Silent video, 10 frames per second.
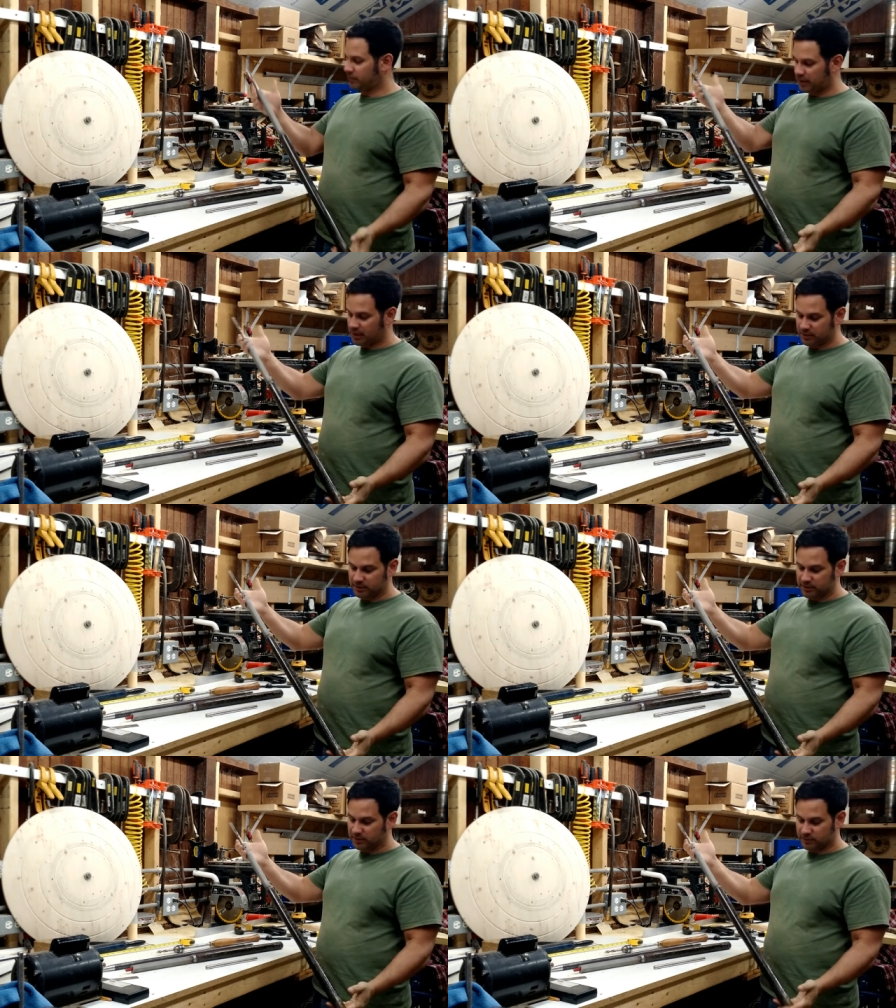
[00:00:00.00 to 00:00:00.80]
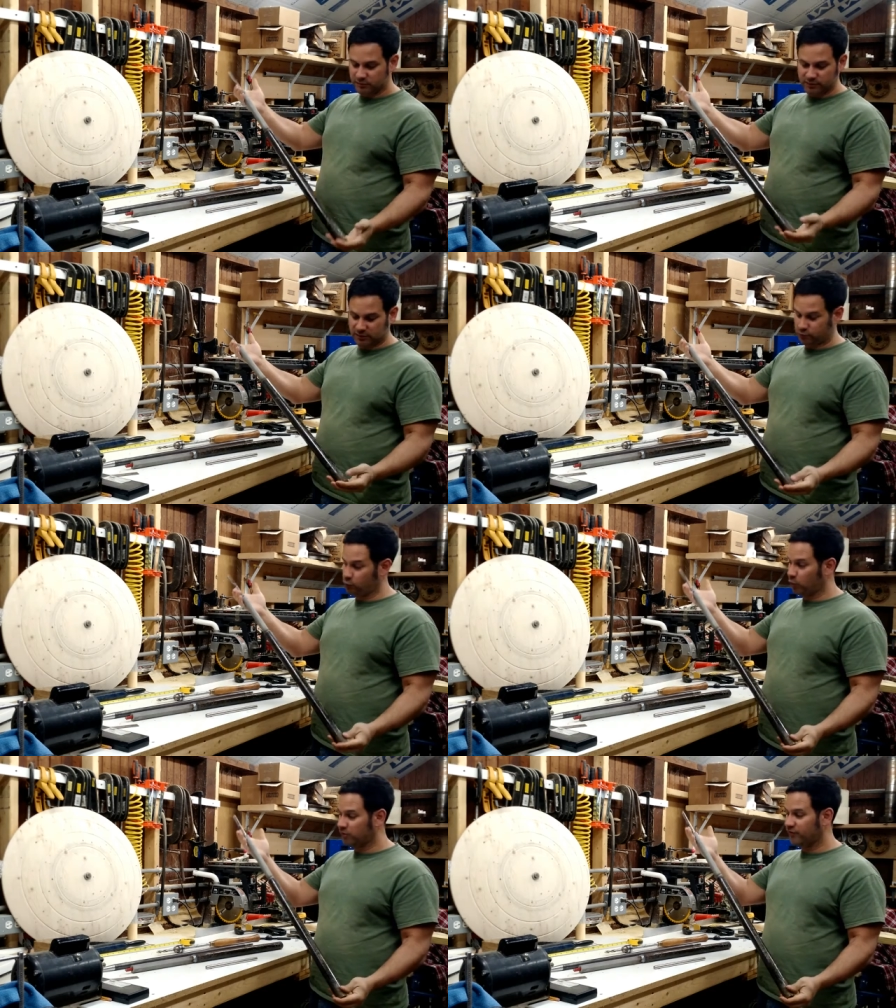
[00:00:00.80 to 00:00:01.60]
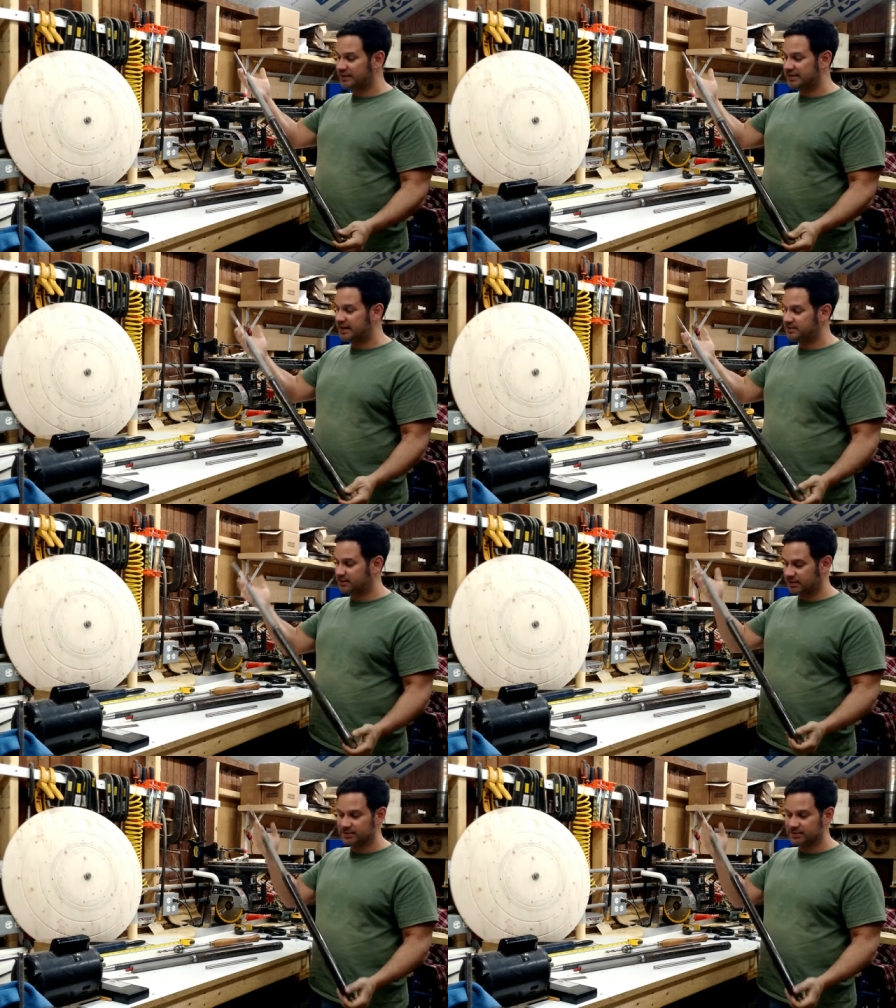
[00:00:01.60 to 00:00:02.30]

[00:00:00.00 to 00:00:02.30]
and it's worked fantastic.